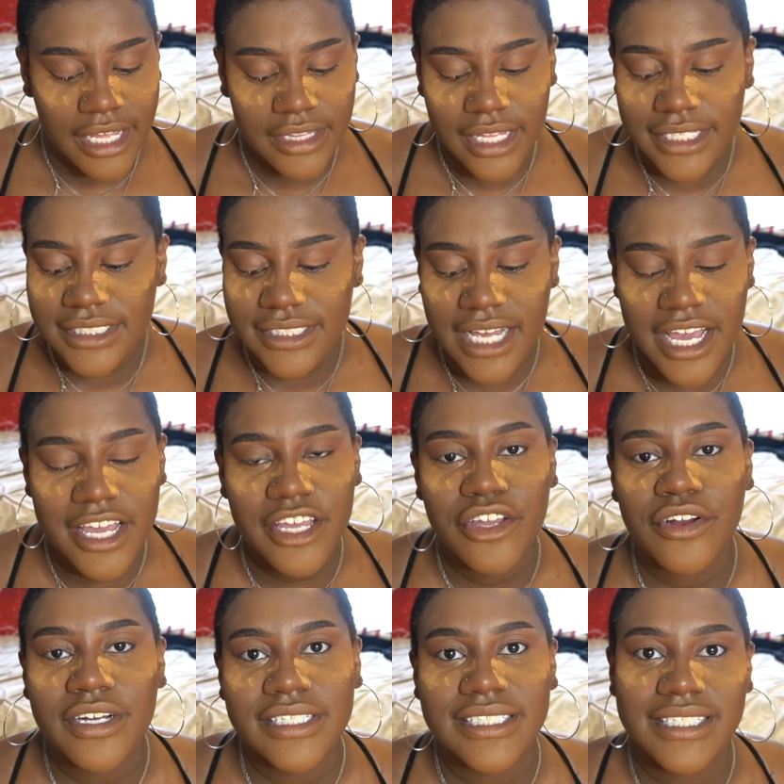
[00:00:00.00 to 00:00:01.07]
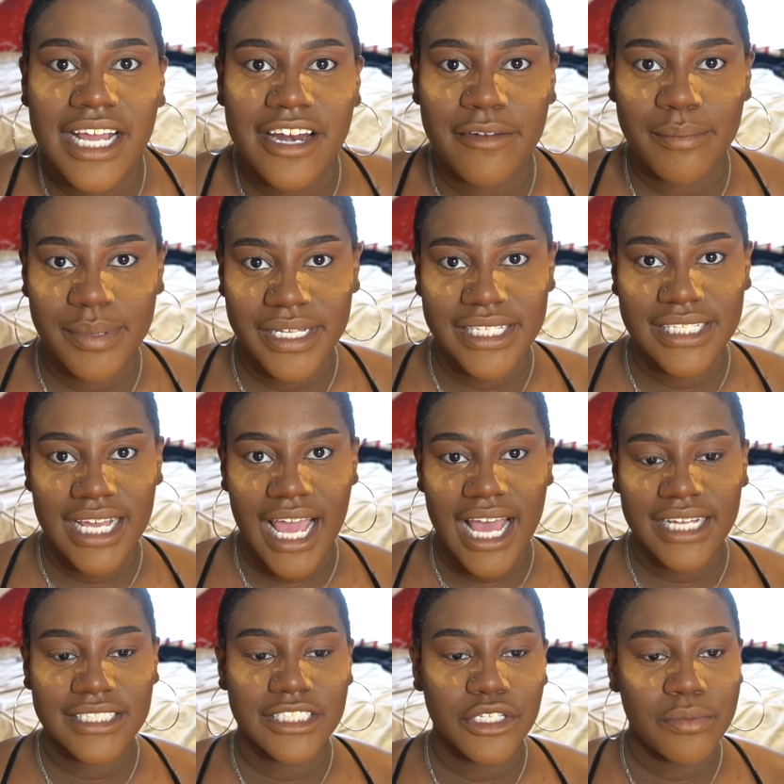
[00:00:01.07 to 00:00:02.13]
let's say you're a stan of BTS.